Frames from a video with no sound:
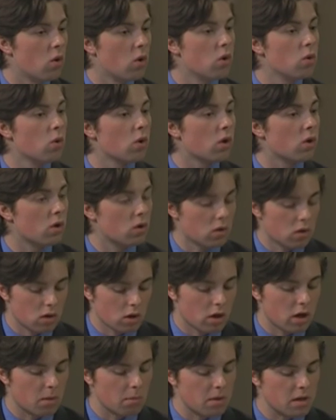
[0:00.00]
Who are
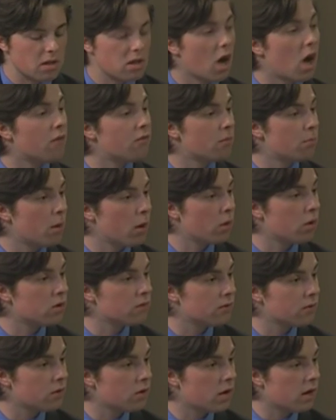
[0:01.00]
going to be tough
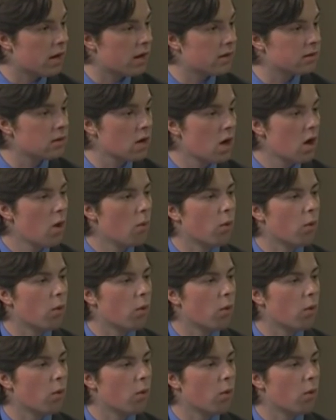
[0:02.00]
opponents for you guys?